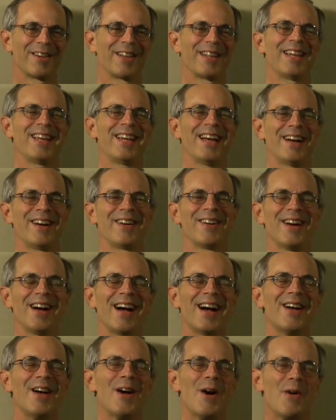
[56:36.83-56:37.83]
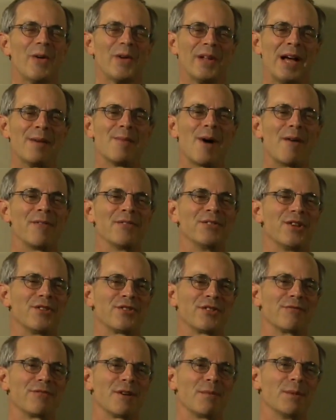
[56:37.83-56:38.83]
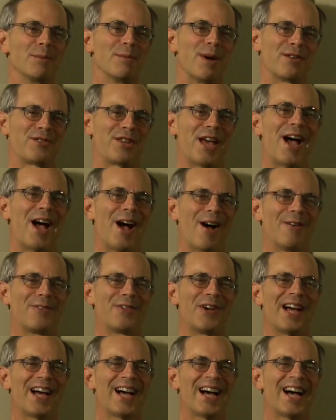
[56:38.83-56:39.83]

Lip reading: Really? Well, I'm often distant from it myself.